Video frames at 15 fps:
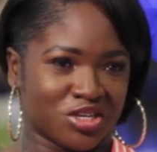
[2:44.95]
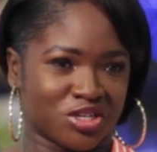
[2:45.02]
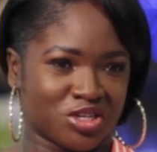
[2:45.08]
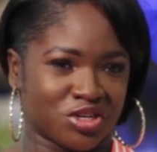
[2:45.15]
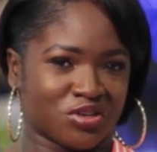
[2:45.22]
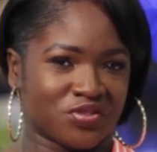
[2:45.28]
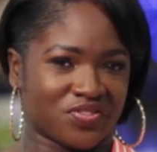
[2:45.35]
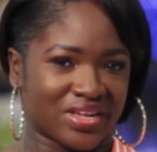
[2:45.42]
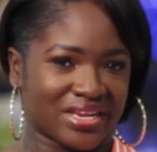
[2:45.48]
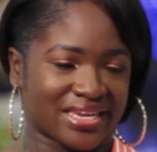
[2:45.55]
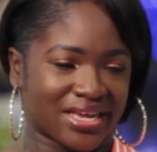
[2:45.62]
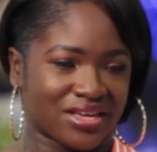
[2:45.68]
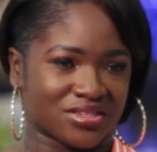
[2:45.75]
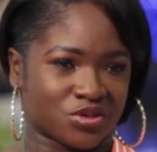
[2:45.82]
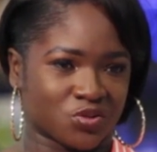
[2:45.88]
you think
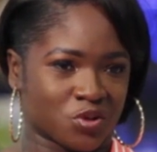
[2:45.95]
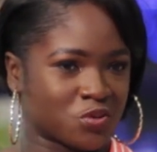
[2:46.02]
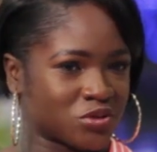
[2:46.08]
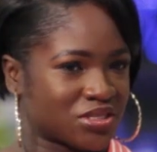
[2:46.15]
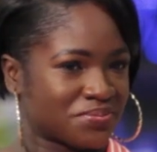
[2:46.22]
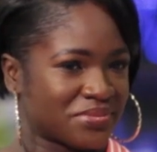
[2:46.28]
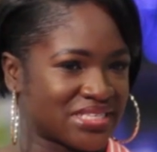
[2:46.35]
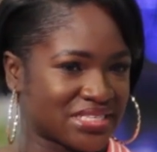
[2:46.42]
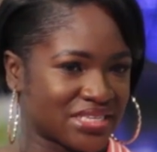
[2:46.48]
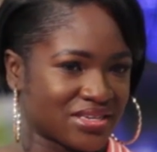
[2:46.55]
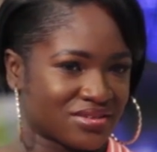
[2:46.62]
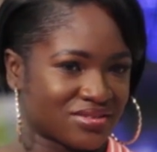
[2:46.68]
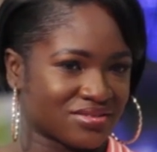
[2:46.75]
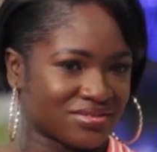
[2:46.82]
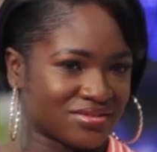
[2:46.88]
that's what was
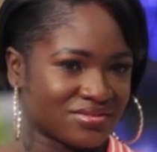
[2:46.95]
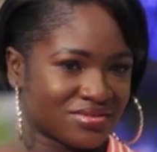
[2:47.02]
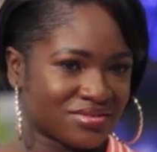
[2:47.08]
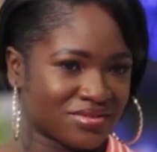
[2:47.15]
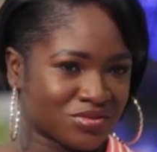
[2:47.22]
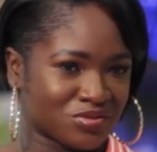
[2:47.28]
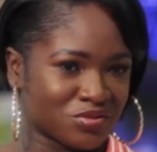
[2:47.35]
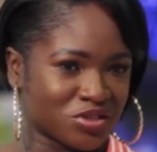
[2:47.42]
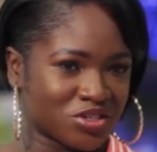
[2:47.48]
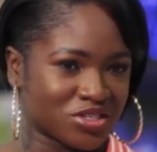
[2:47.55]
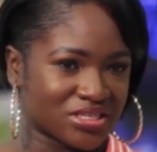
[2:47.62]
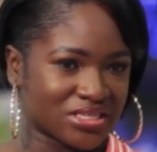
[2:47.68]
missing, would you